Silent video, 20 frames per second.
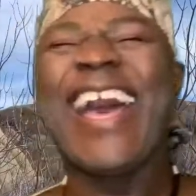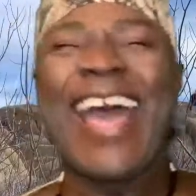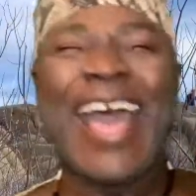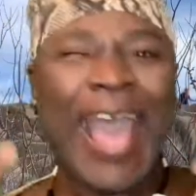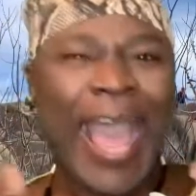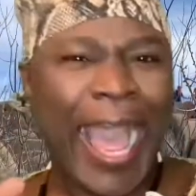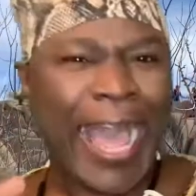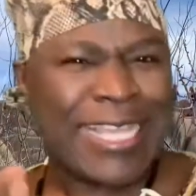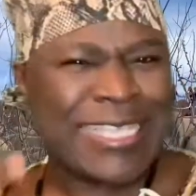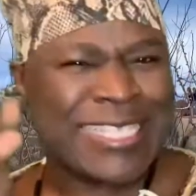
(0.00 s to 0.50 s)

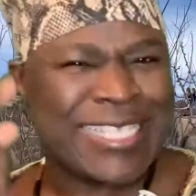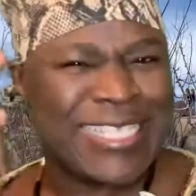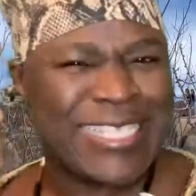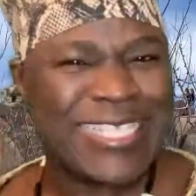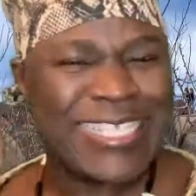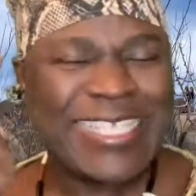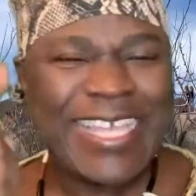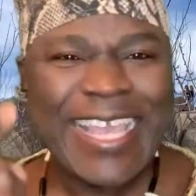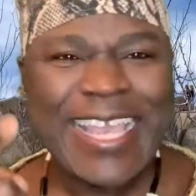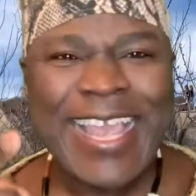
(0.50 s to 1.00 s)
A
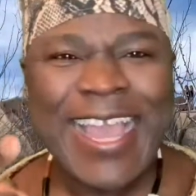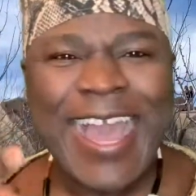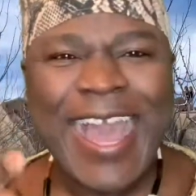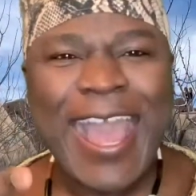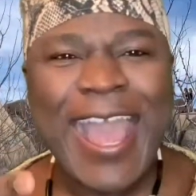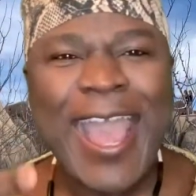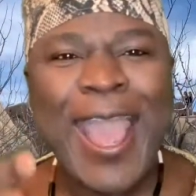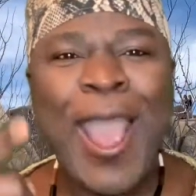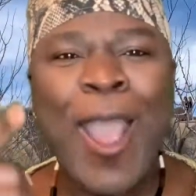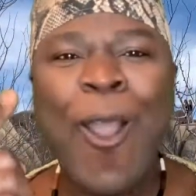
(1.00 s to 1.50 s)

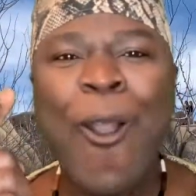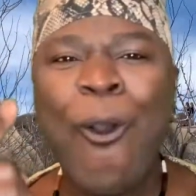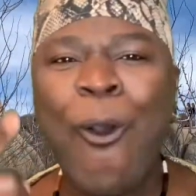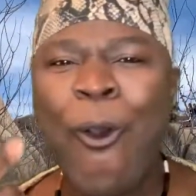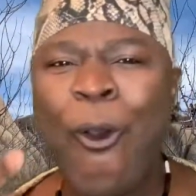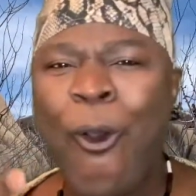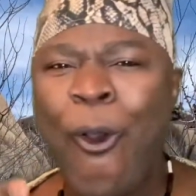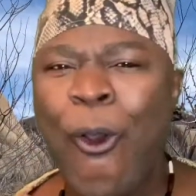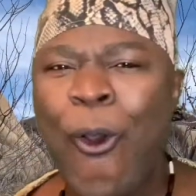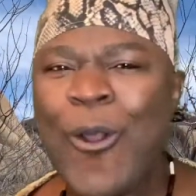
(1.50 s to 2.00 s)
singer
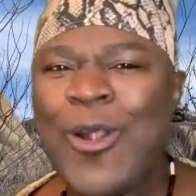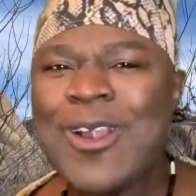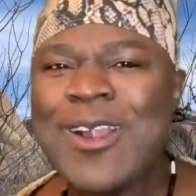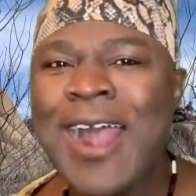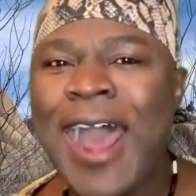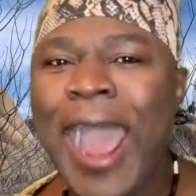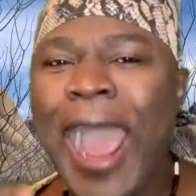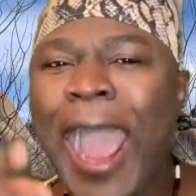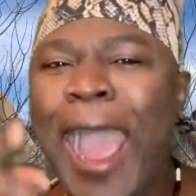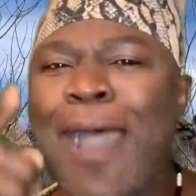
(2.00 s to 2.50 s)

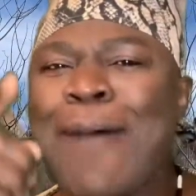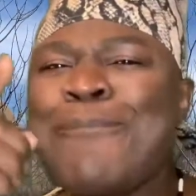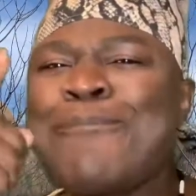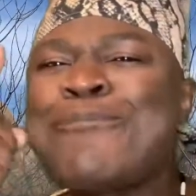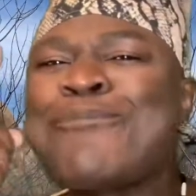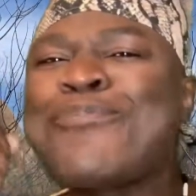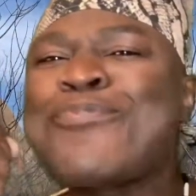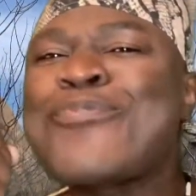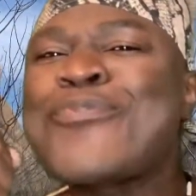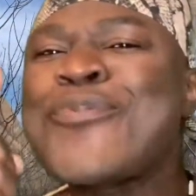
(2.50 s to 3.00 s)
or a
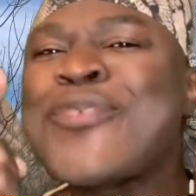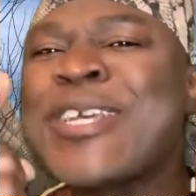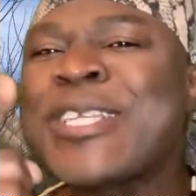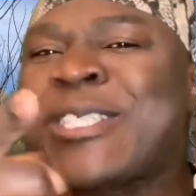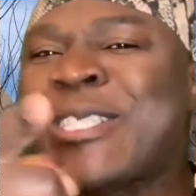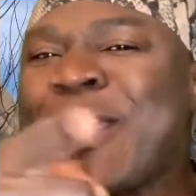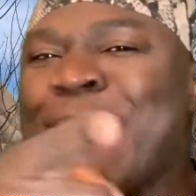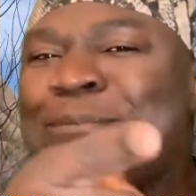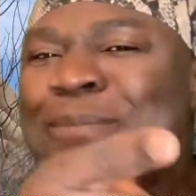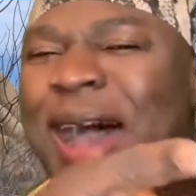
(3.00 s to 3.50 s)

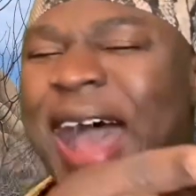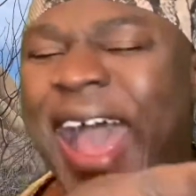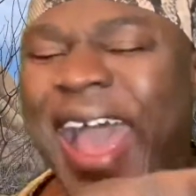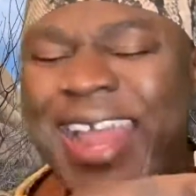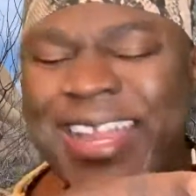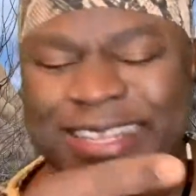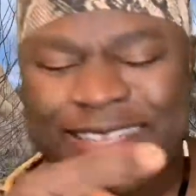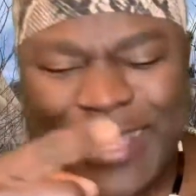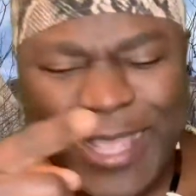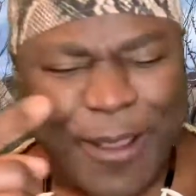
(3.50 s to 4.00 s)
preacher
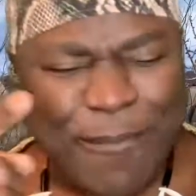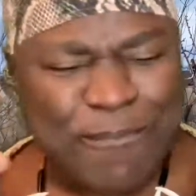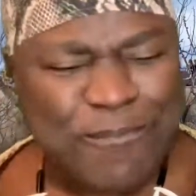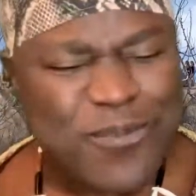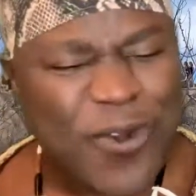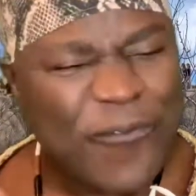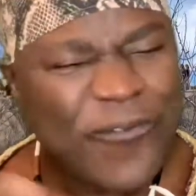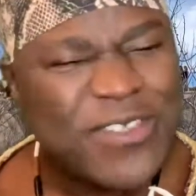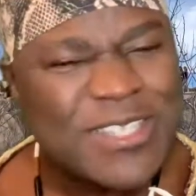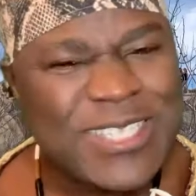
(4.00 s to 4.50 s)
man, they
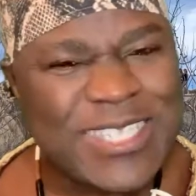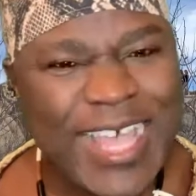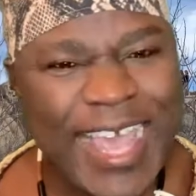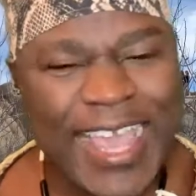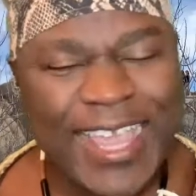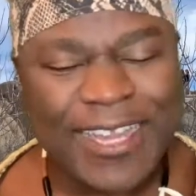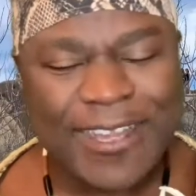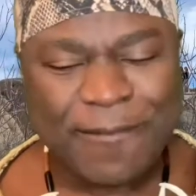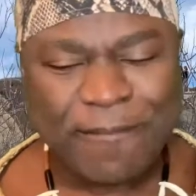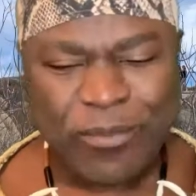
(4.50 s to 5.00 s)

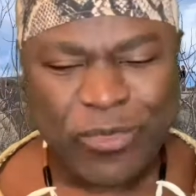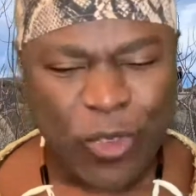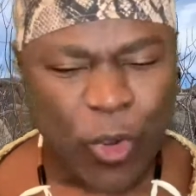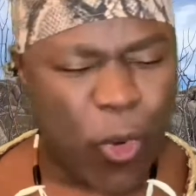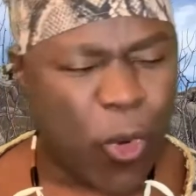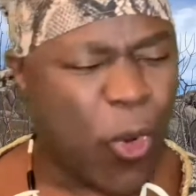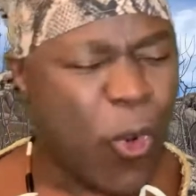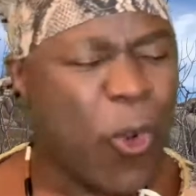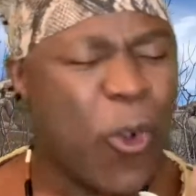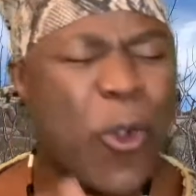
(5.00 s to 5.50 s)
prophesied.
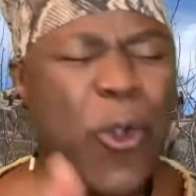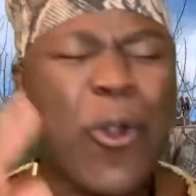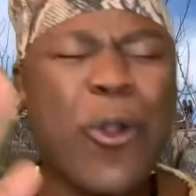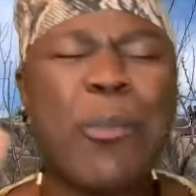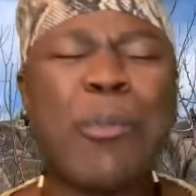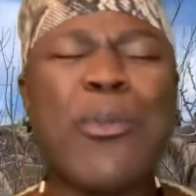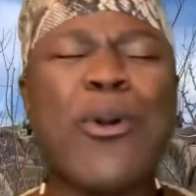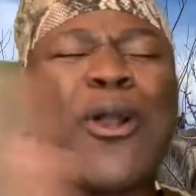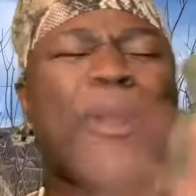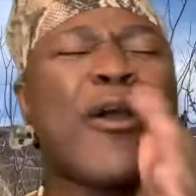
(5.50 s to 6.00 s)

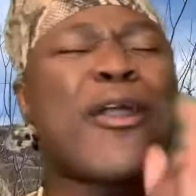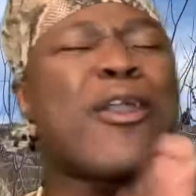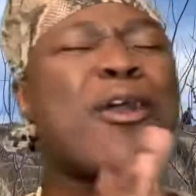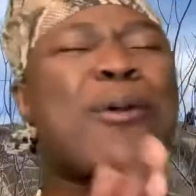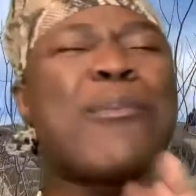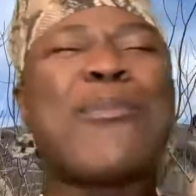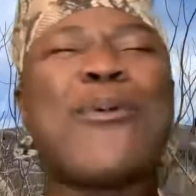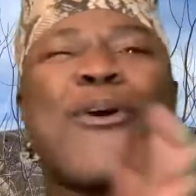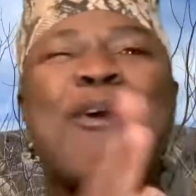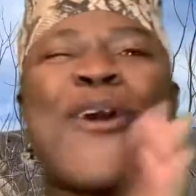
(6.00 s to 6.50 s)
Oh boy,
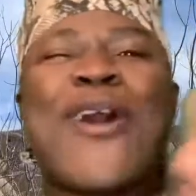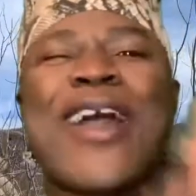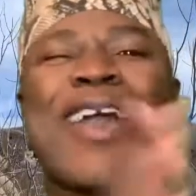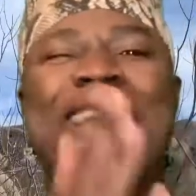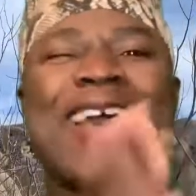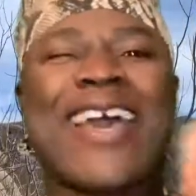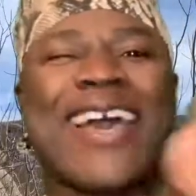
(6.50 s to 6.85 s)
oh boy.